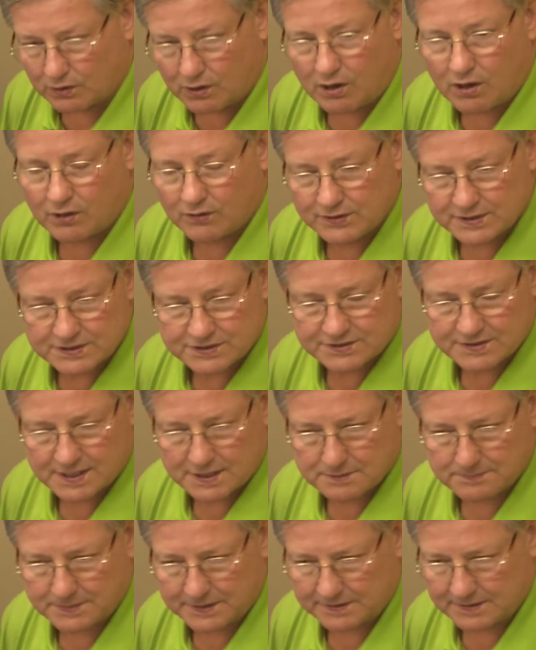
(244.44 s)
all the
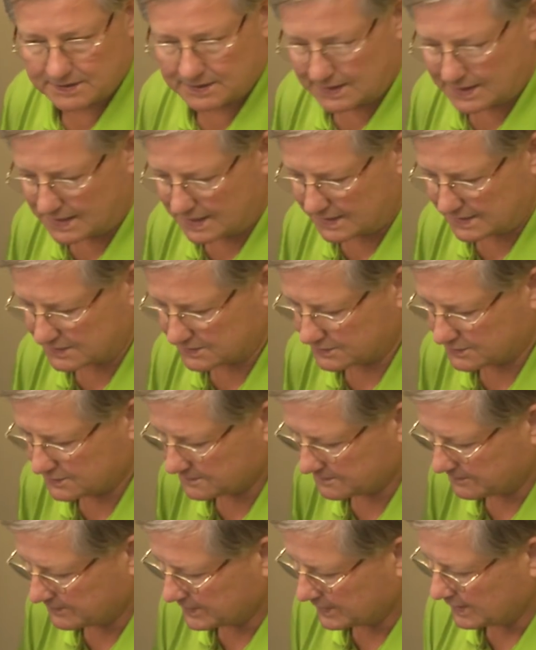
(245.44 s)
sediment lies,
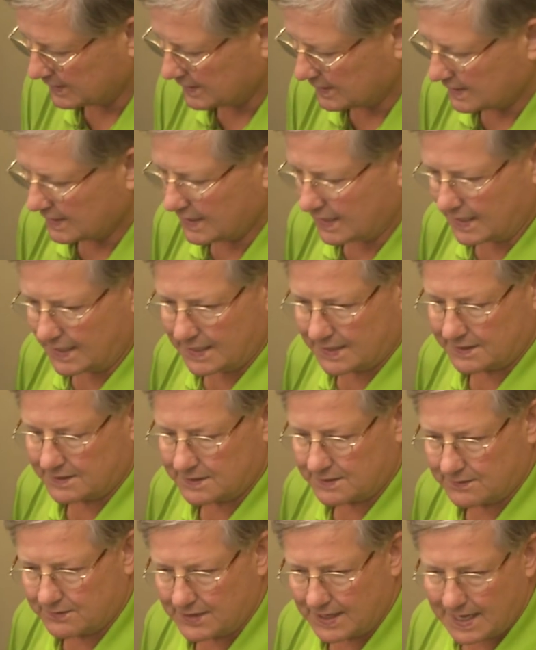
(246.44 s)

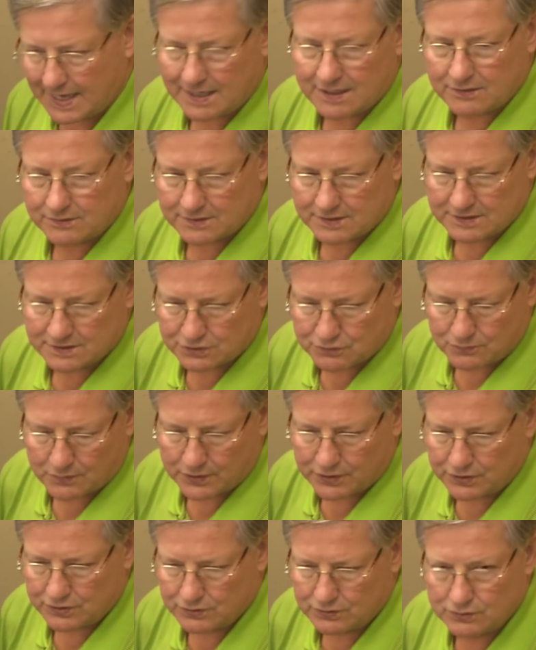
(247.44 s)
and that is
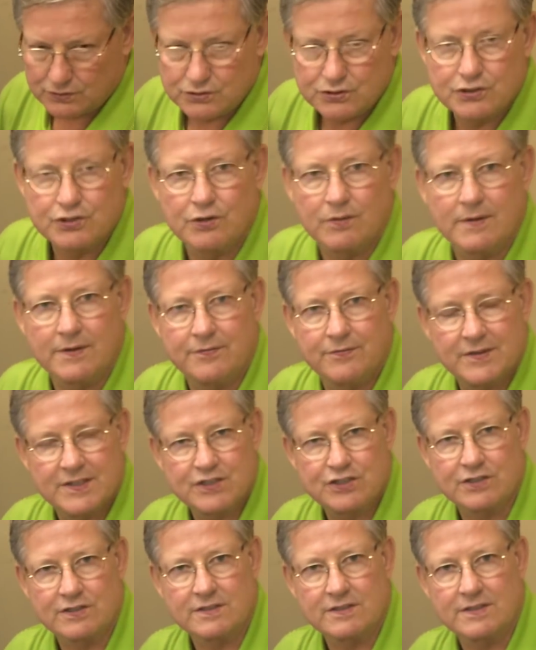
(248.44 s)
where you lose your
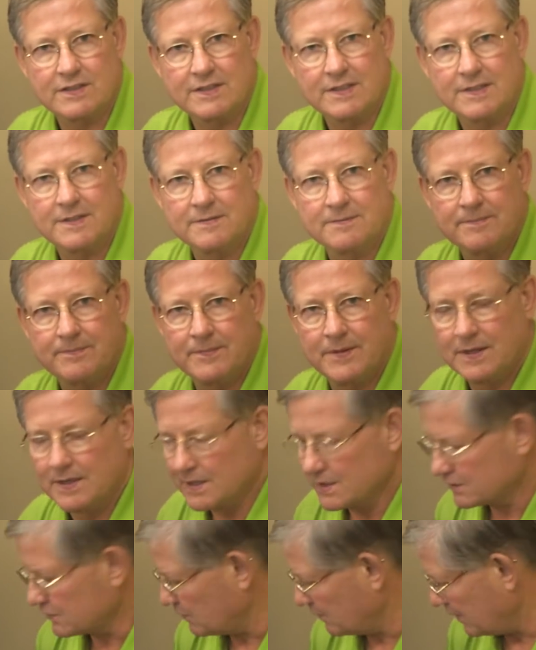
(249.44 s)
efficiency.
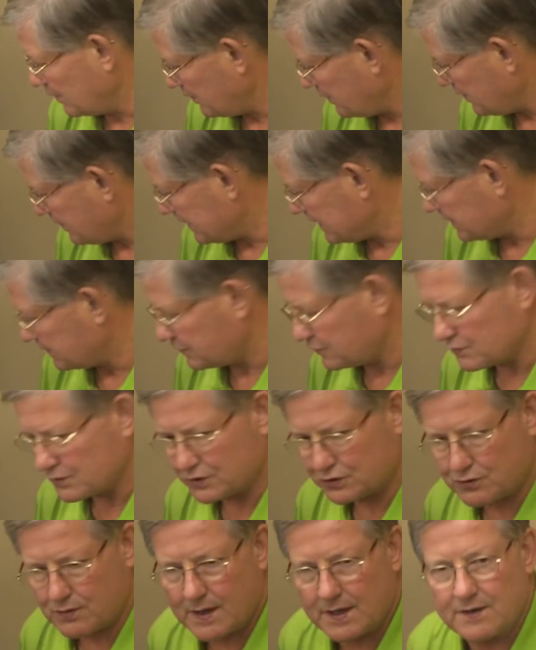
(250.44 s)
So what we want to do
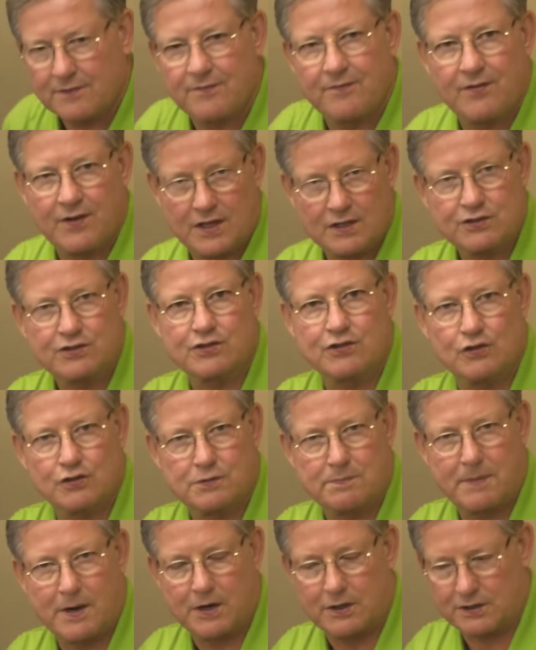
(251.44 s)
is try to flush those
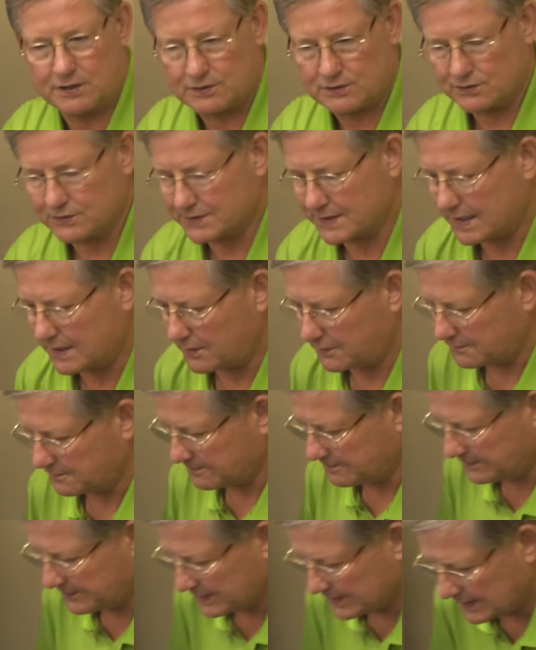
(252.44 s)
particles out.
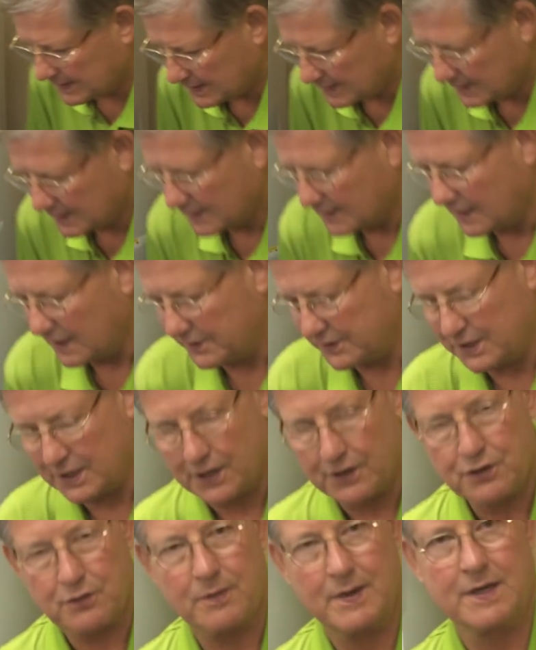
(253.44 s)
On the
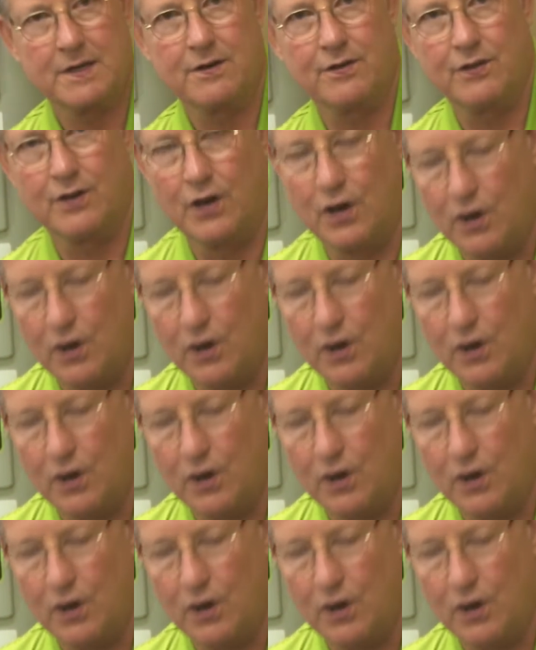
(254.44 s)
other end of the